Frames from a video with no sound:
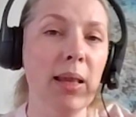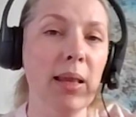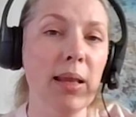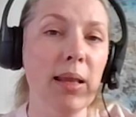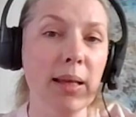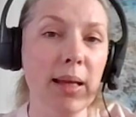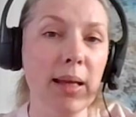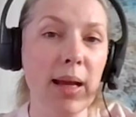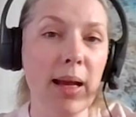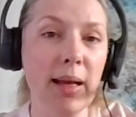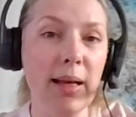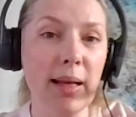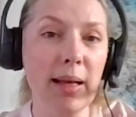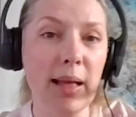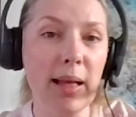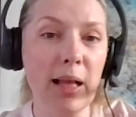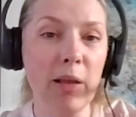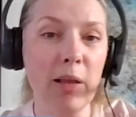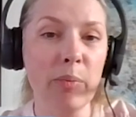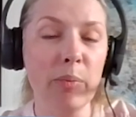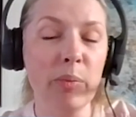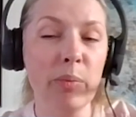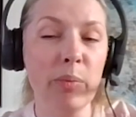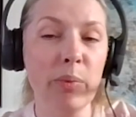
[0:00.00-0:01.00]
that can
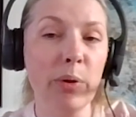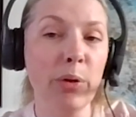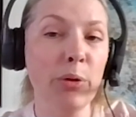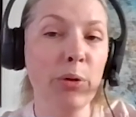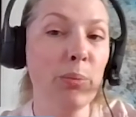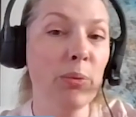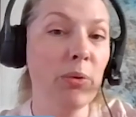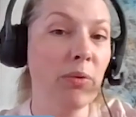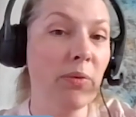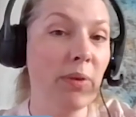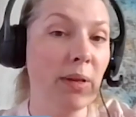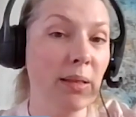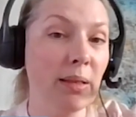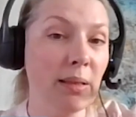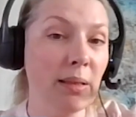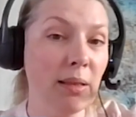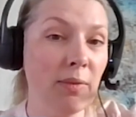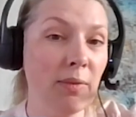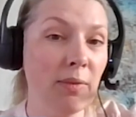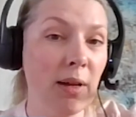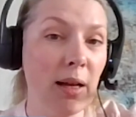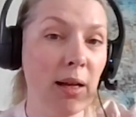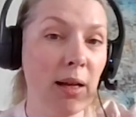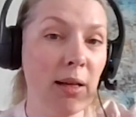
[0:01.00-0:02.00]
help both
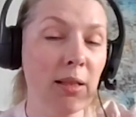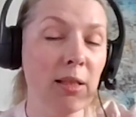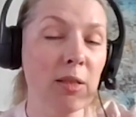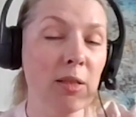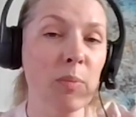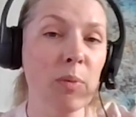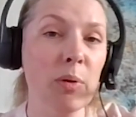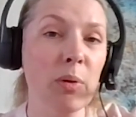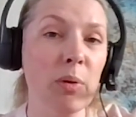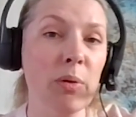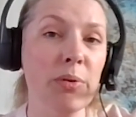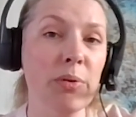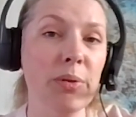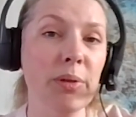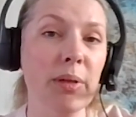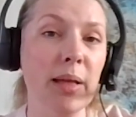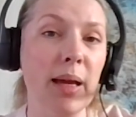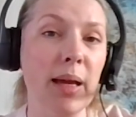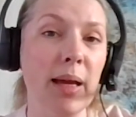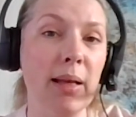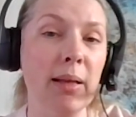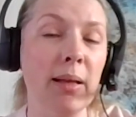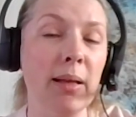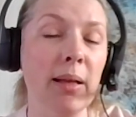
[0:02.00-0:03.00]
preventing violence, but also
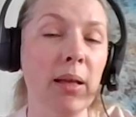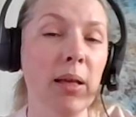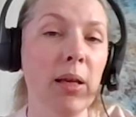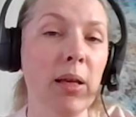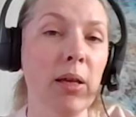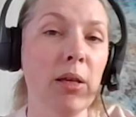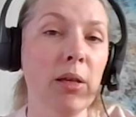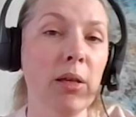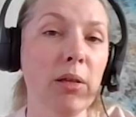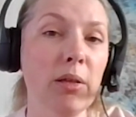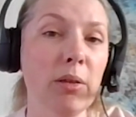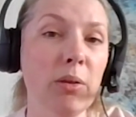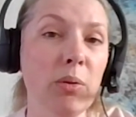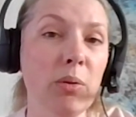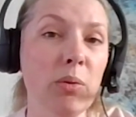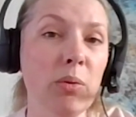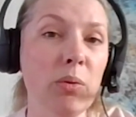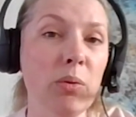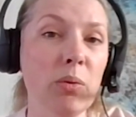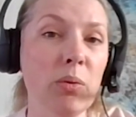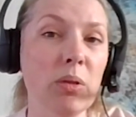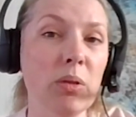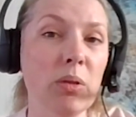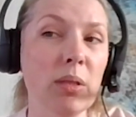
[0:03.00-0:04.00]
can
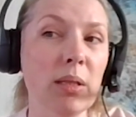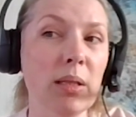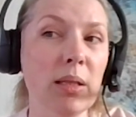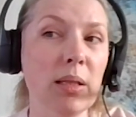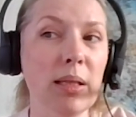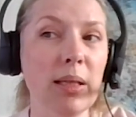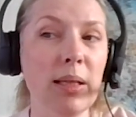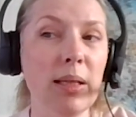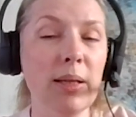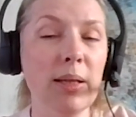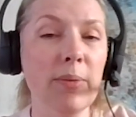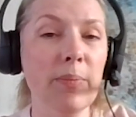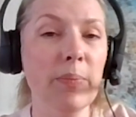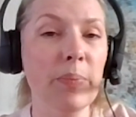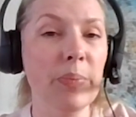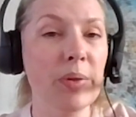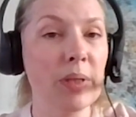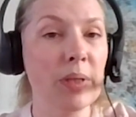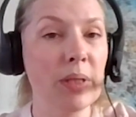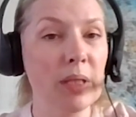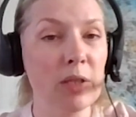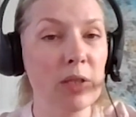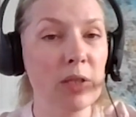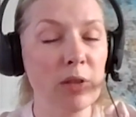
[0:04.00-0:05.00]
use the
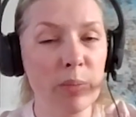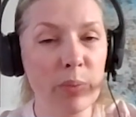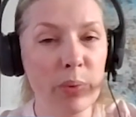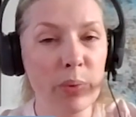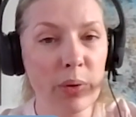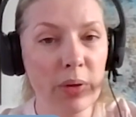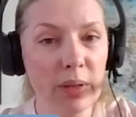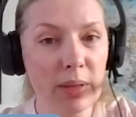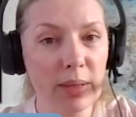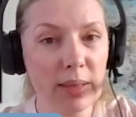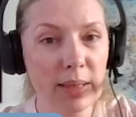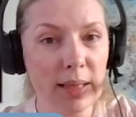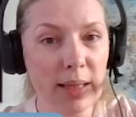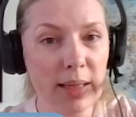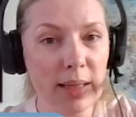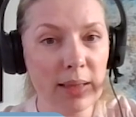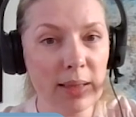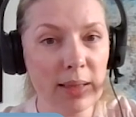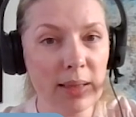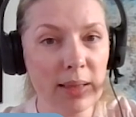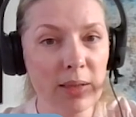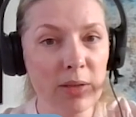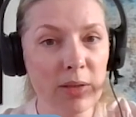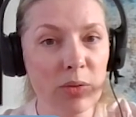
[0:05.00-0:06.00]
traditional birth
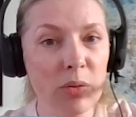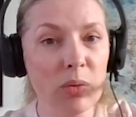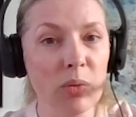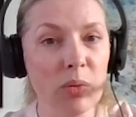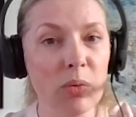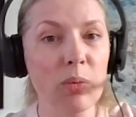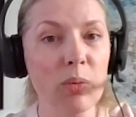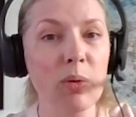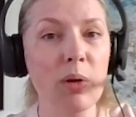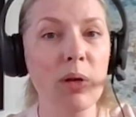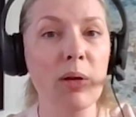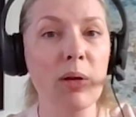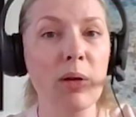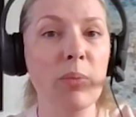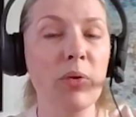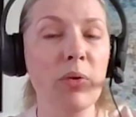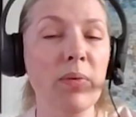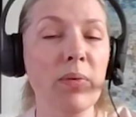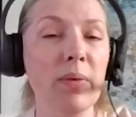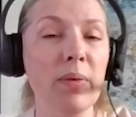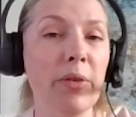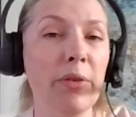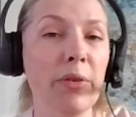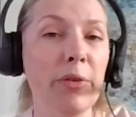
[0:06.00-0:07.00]
attendants to
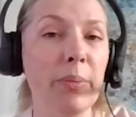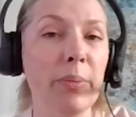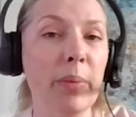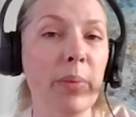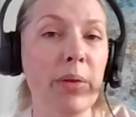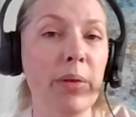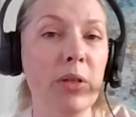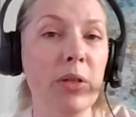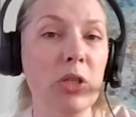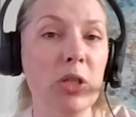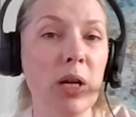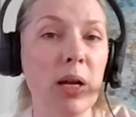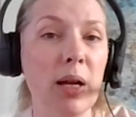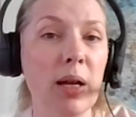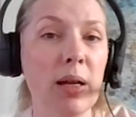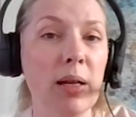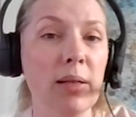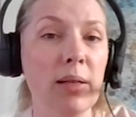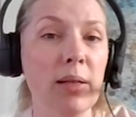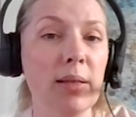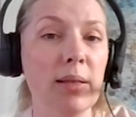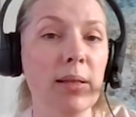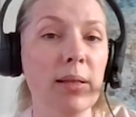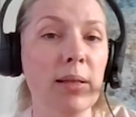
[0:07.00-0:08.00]
prevent
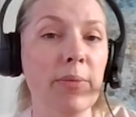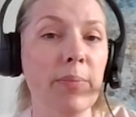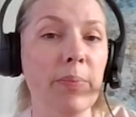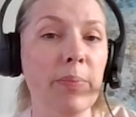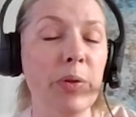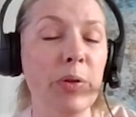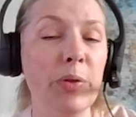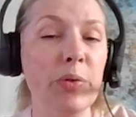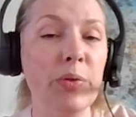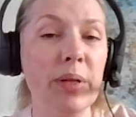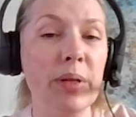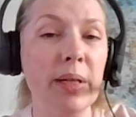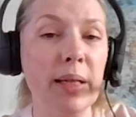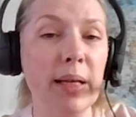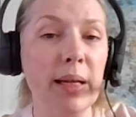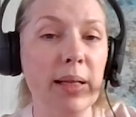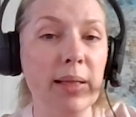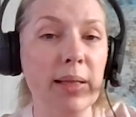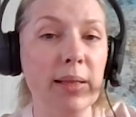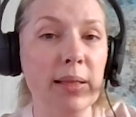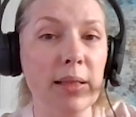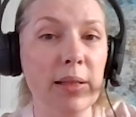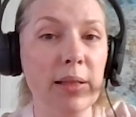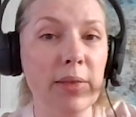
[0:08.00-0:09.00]
mother-child
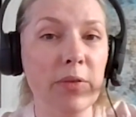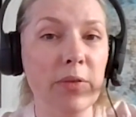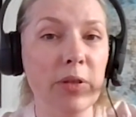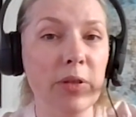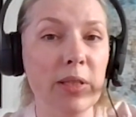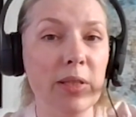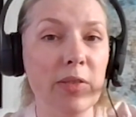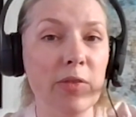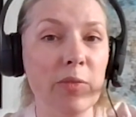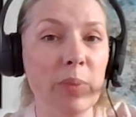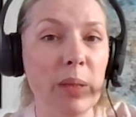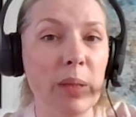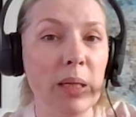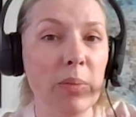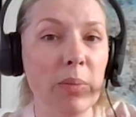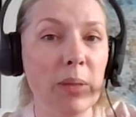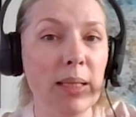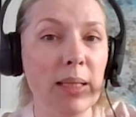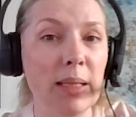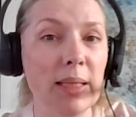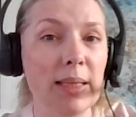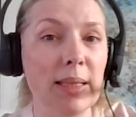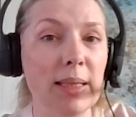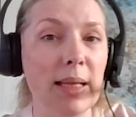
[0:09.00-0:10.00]
during deliveries of
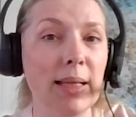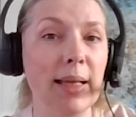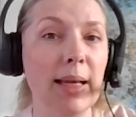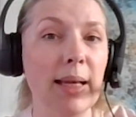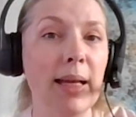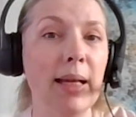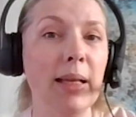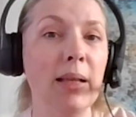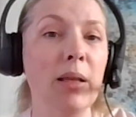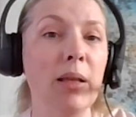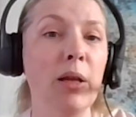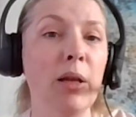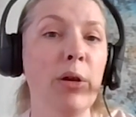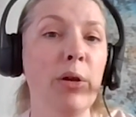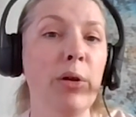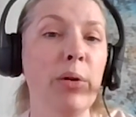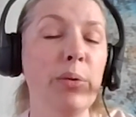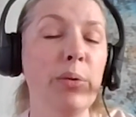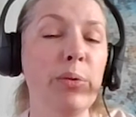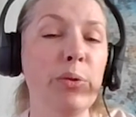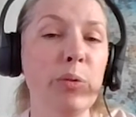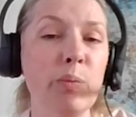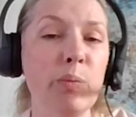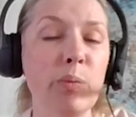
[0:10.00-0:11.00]
babies, that can
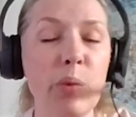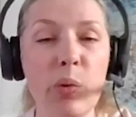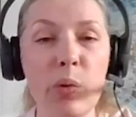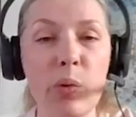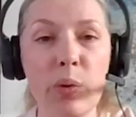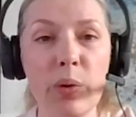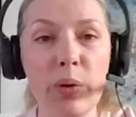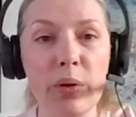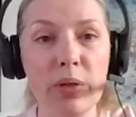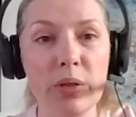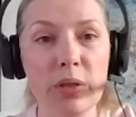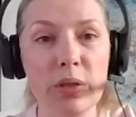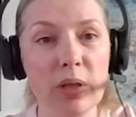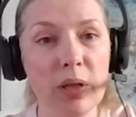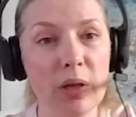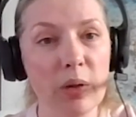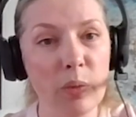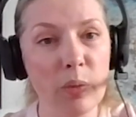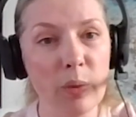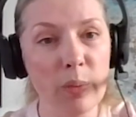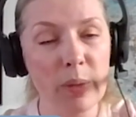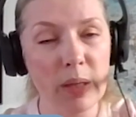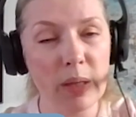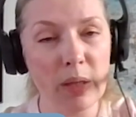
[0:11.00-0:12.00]
support
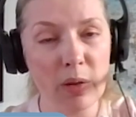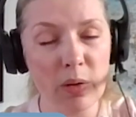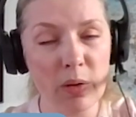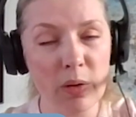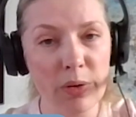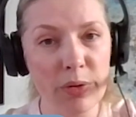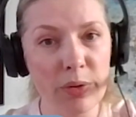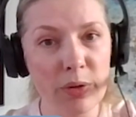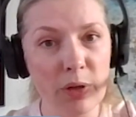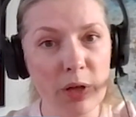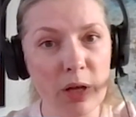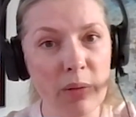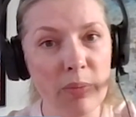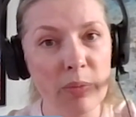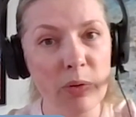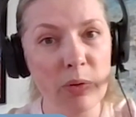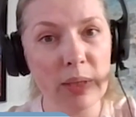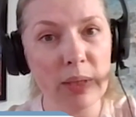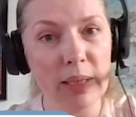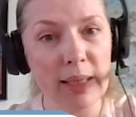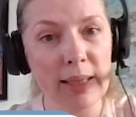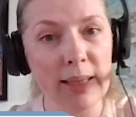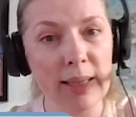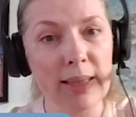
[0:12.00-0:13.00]
women and girls to come
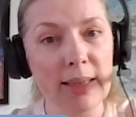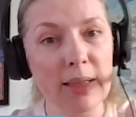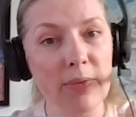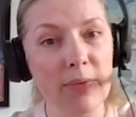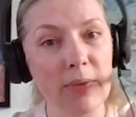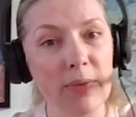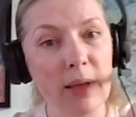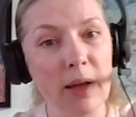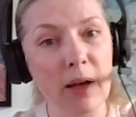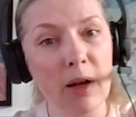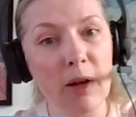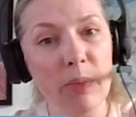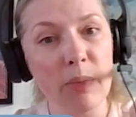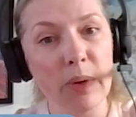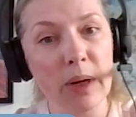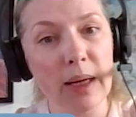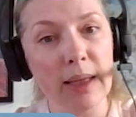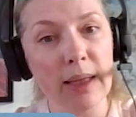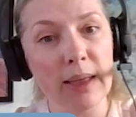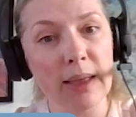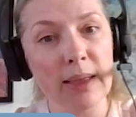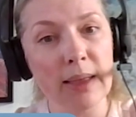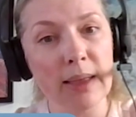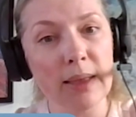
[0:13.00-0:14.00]
to clinics if they are
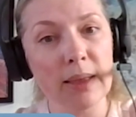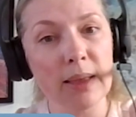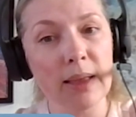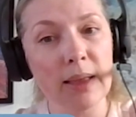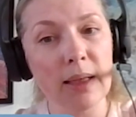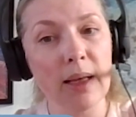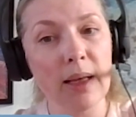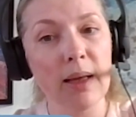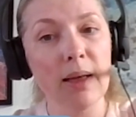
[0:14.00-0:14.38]
pregnant,